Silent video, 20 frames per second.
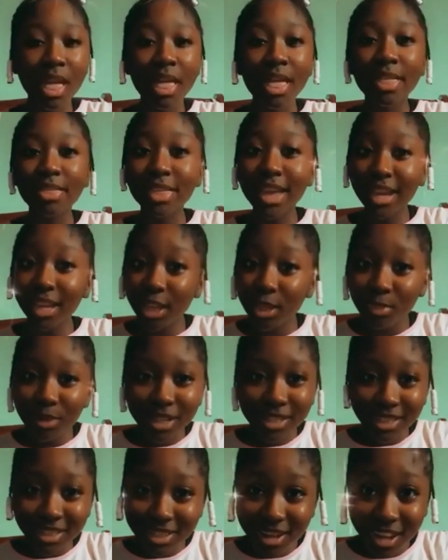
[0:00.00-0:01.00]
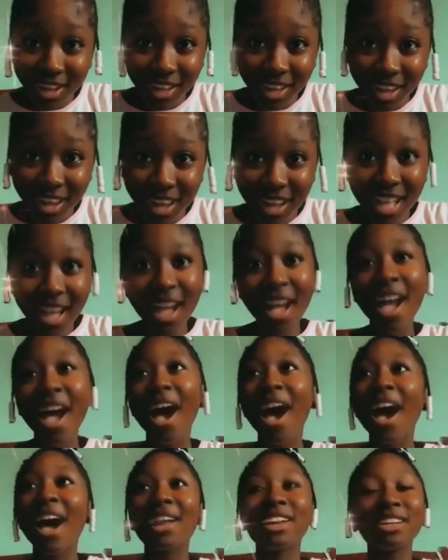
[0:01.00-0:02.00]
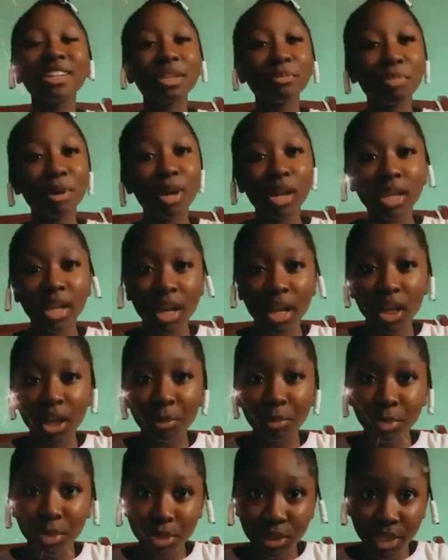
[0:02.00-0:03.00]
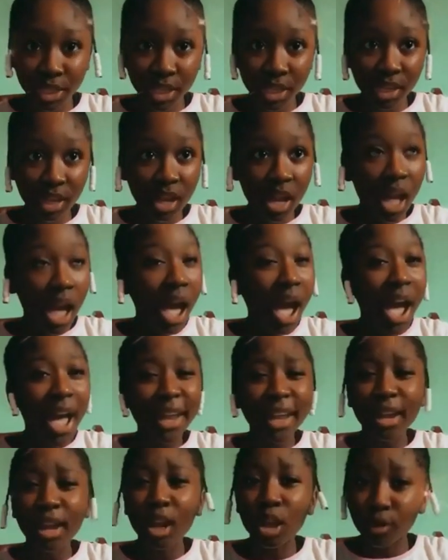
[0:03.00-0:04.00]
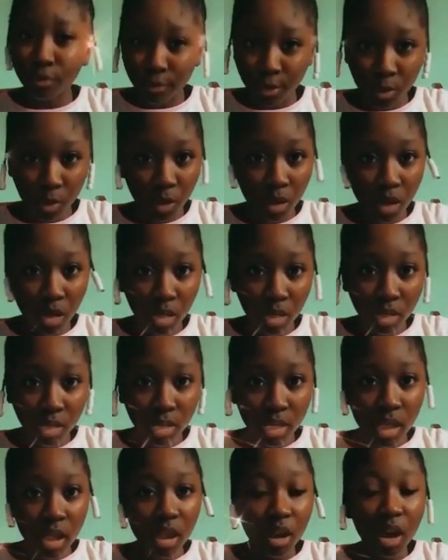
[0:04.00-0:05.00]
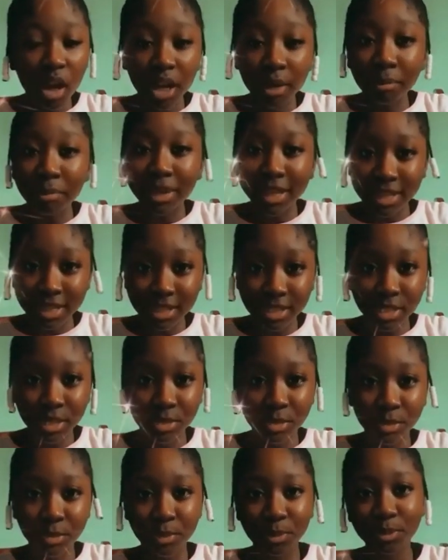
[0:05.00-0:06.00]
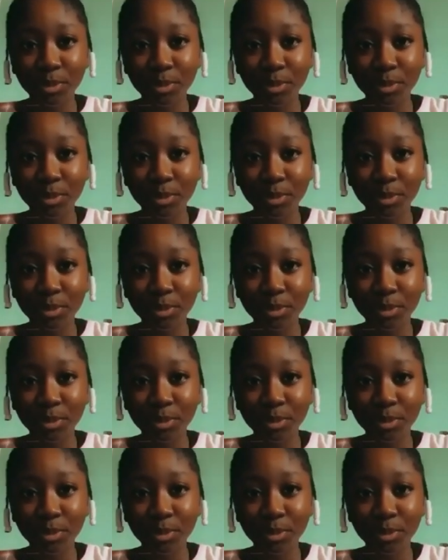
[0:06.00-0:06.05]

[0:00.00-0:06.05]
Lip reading: Thank you, Auntie Donna and the Pollyanna Project. I love you all. God bless you.